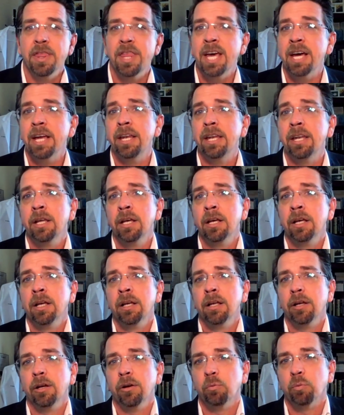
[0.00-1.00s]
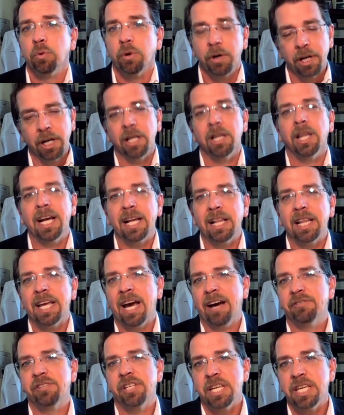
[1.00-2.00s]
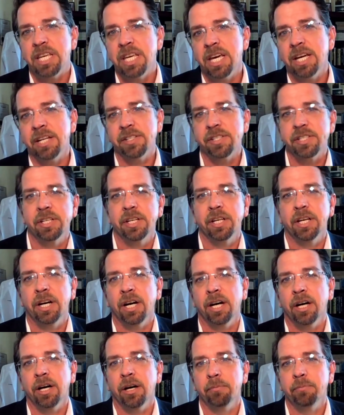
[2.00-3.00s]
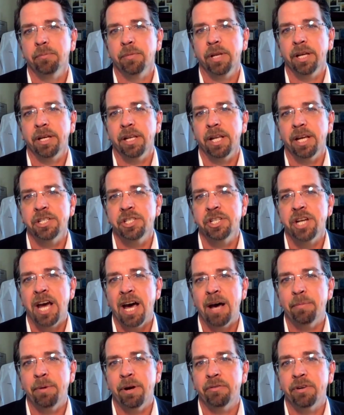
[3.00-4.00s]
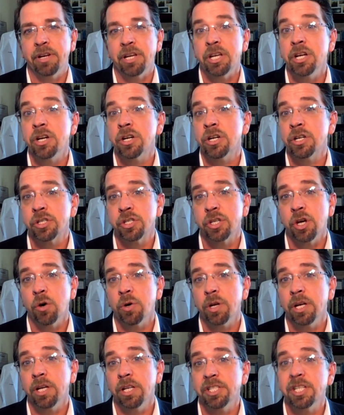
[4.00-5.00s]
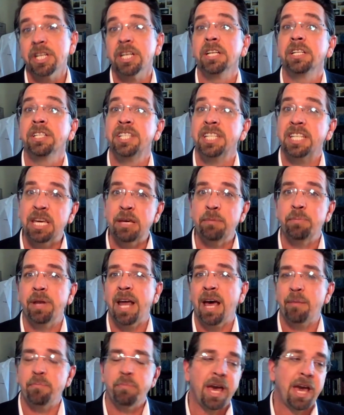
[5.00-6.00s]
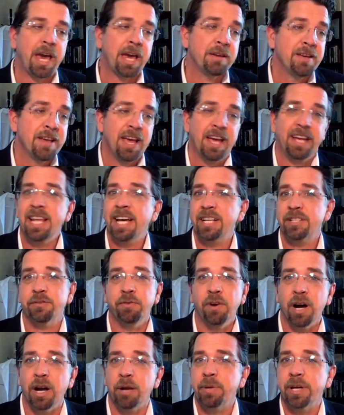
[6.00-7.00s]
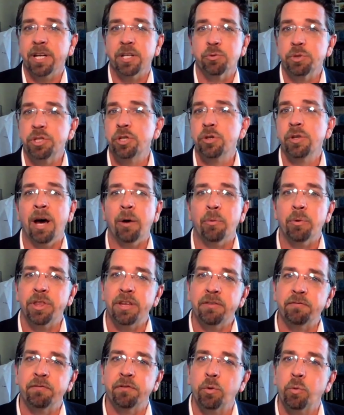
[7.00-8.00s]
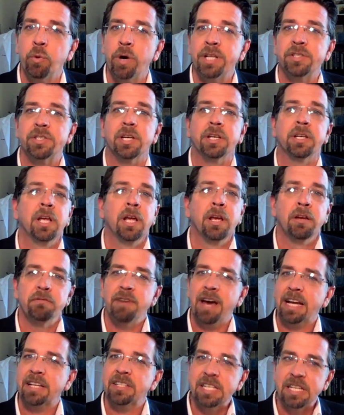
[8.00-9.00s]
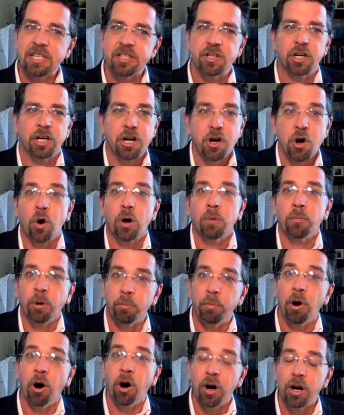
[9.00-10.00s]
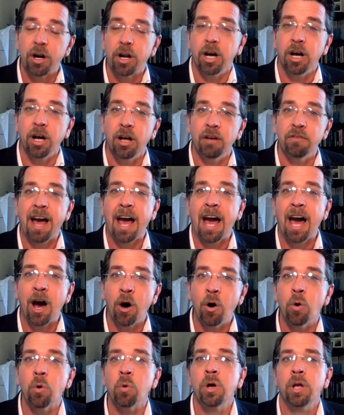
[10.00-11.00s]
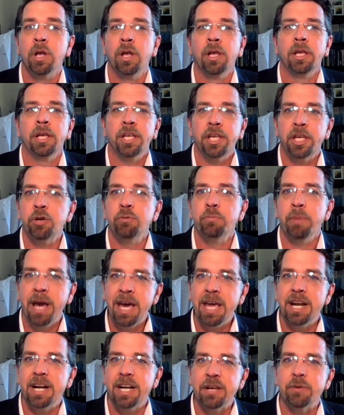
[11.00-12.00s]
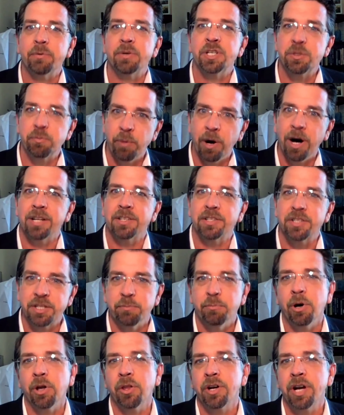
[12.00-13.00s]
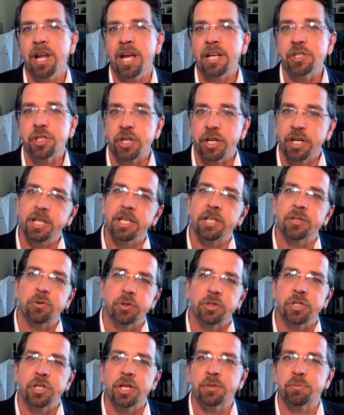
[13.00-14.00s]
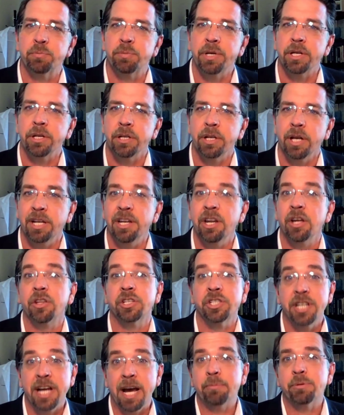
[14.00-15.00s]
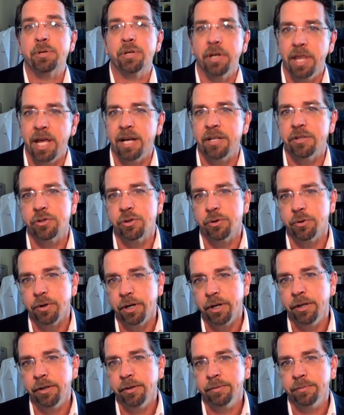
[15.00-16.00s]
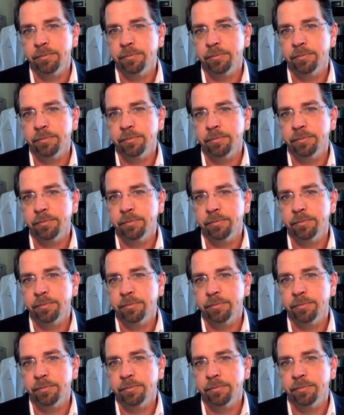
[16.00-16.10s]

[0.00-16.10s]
then we're going to likely have to get a jab every year or so to keep it at bay. And that's fine, because we do that with influenza. Vaccines are a normal part of how humanity responds to Mother Nature. And this would just be another chapter in that story.